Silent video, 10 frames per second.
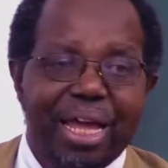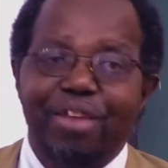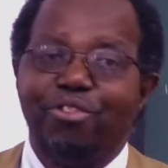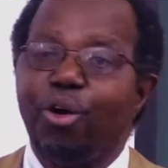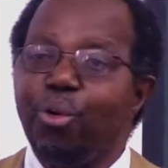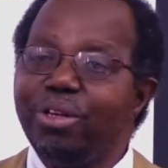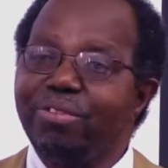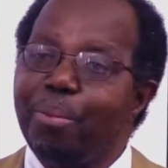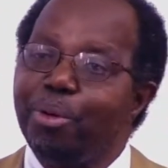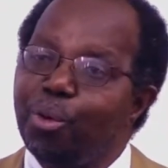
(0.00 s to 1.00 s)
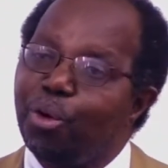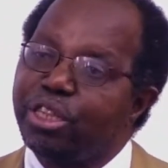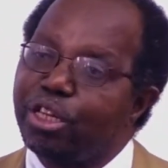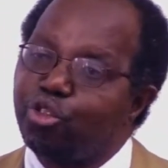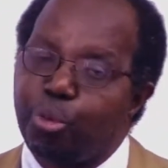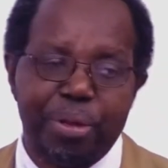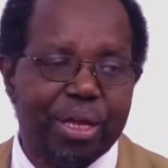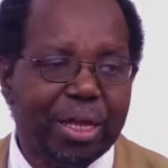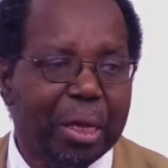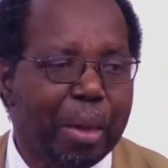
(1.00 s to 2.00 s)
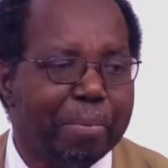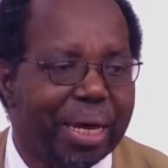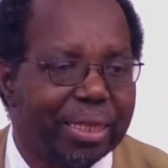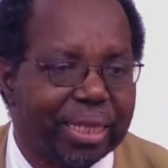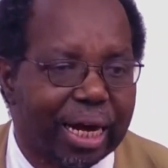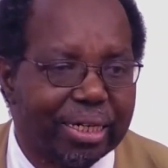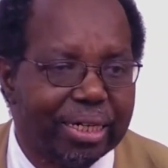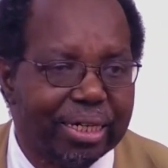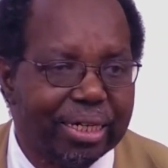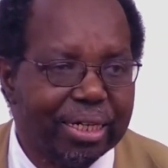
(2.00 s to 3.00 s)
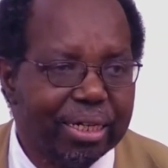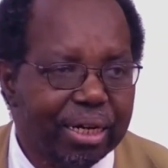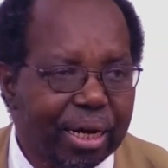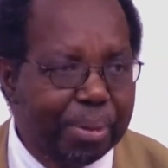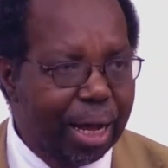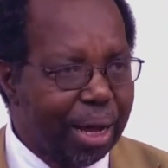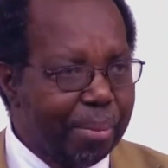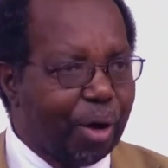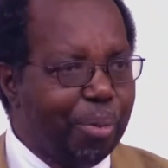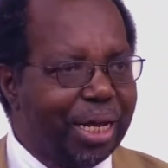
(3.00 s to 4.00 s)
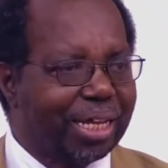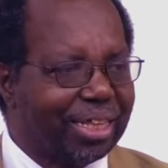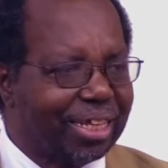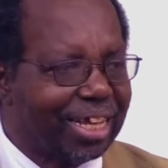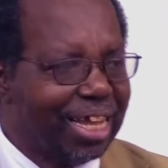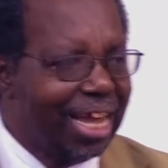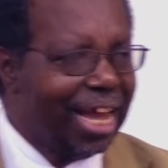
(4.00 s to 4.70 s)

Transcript: It's always somebody wanting to be mentored. Am I communicating?